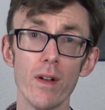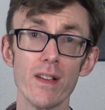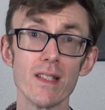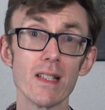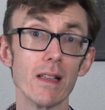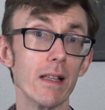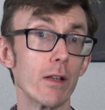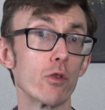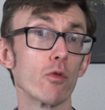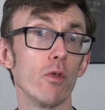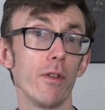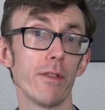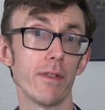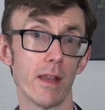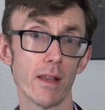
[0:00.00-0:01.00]
one is
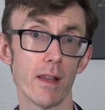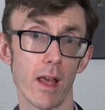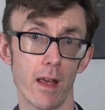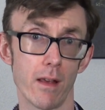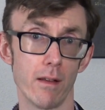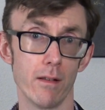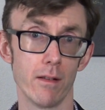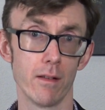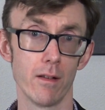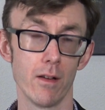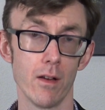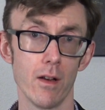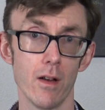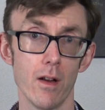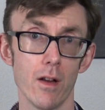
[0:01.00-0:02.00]
literal thinking.
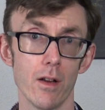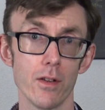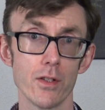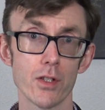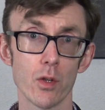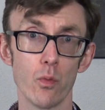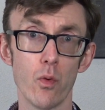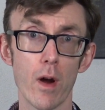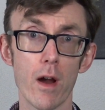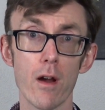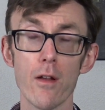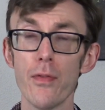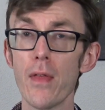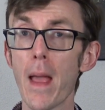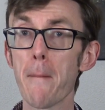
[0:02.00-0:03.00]
So
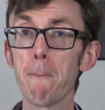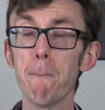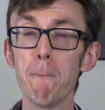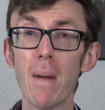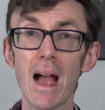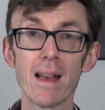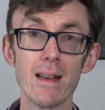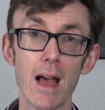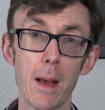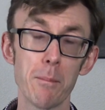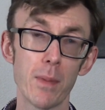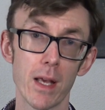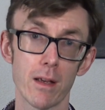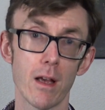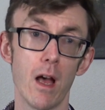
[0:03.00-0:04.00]
where they might
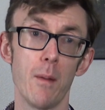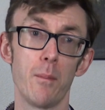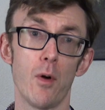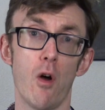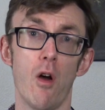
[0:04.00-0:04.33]
not pick up